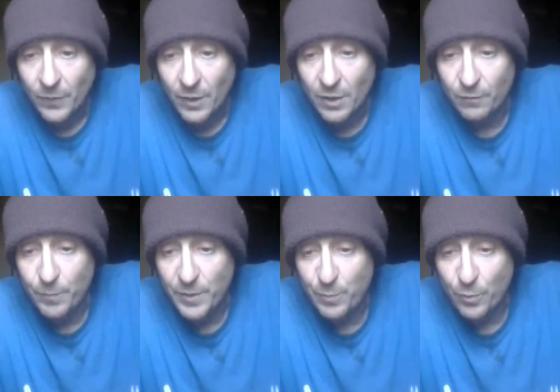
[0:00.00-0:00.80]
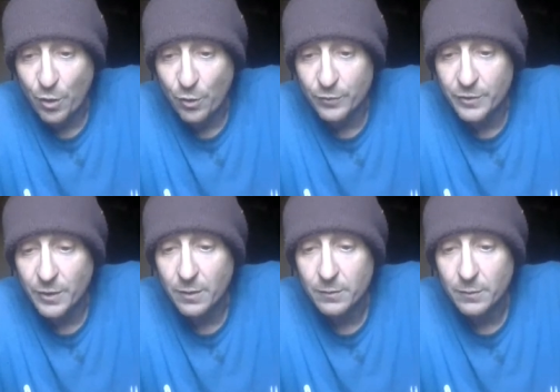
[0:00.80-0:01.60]
if people aren't
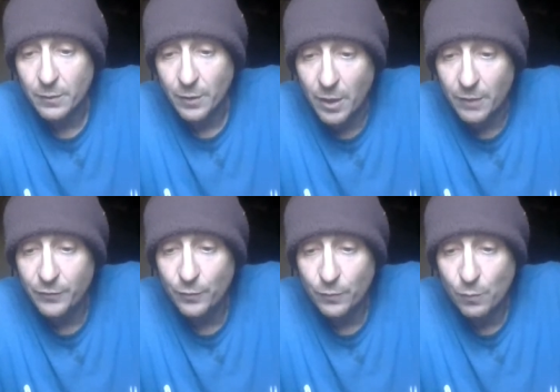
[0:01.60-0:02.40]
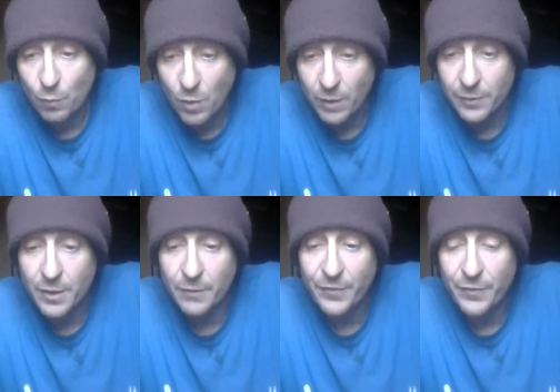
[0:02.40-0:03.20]
loved well
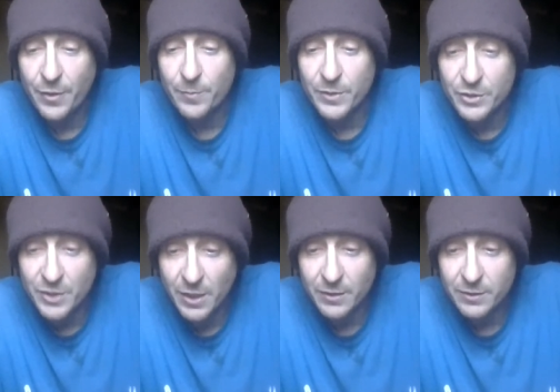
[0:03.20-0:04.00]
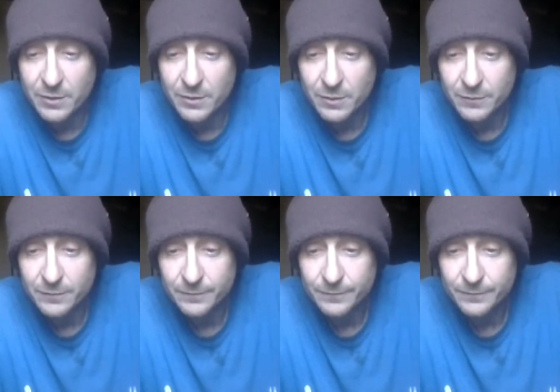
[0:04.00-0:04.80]
enough, then they'll be jealous.
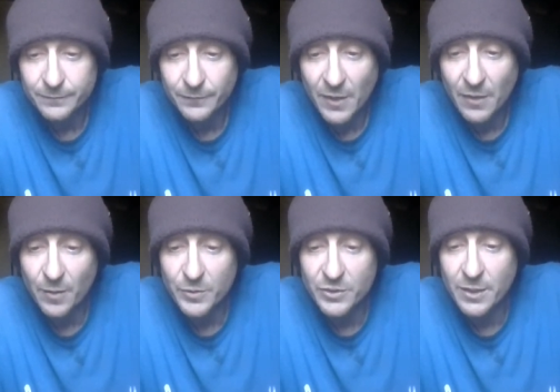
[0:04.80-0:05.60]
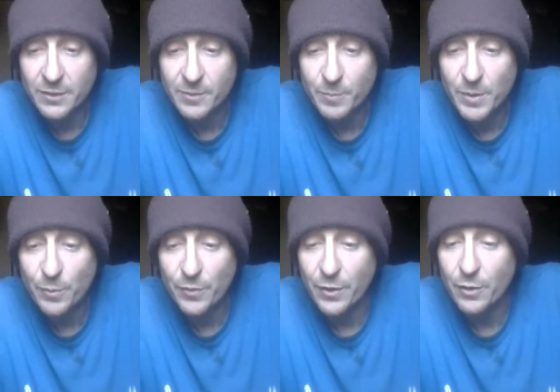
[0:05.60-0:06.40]
And they'll be jealous of
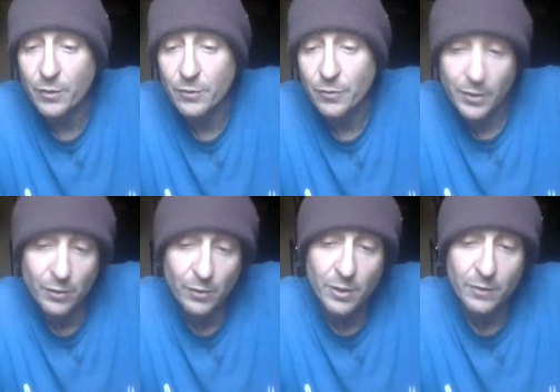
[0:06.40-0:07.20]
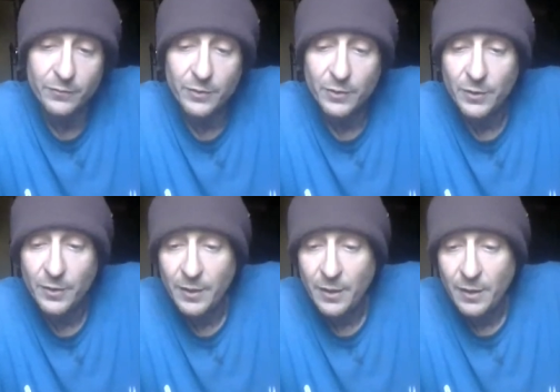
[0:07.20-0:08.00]
people that are that are loved.
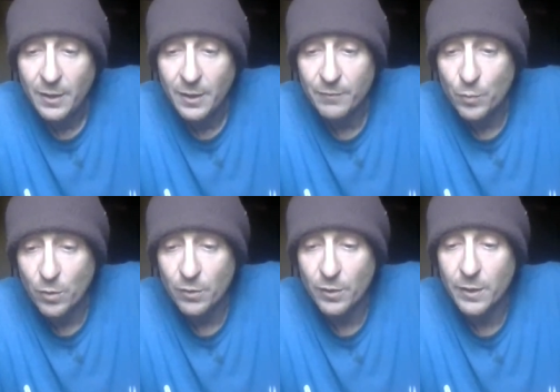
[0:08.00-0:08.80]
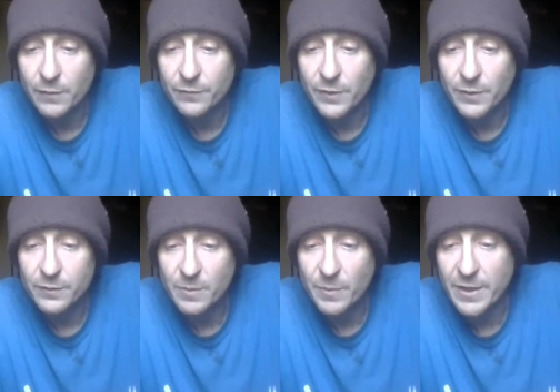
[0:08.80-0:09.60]
And if you weren't loved
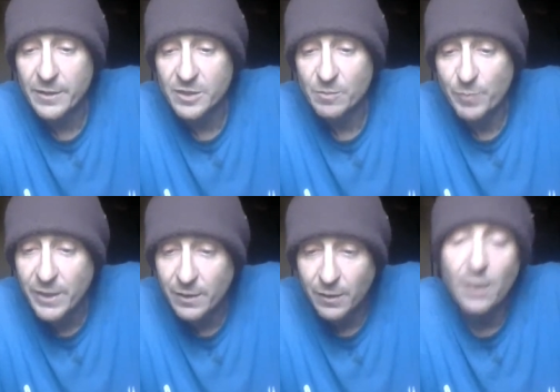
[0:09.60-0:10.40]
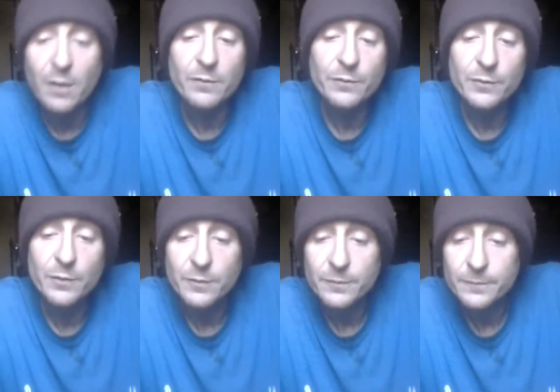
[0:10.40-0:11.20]
and somebody else is being loved,
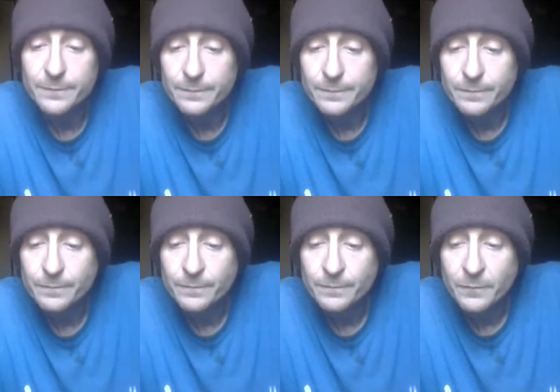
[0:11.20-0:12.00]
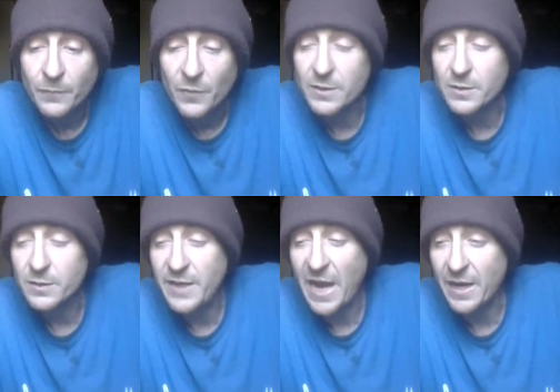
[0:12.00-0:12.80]
that's
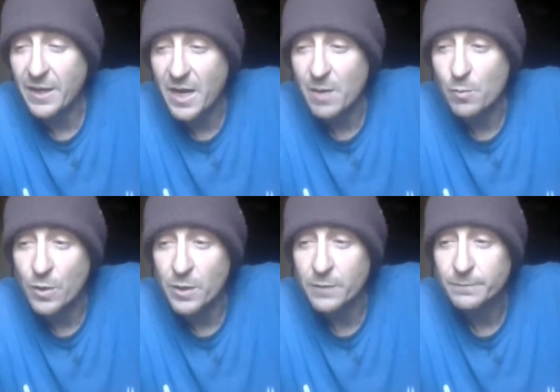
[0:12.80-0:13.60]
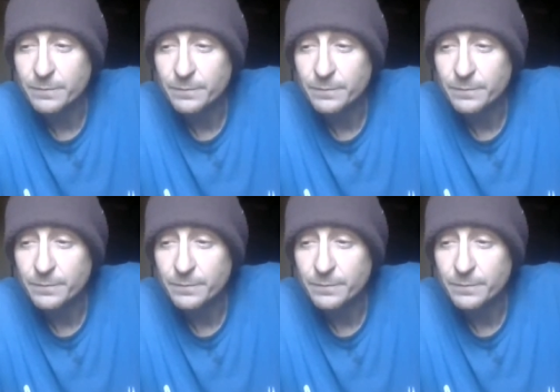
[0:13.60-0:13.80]
Cain and Abel, right?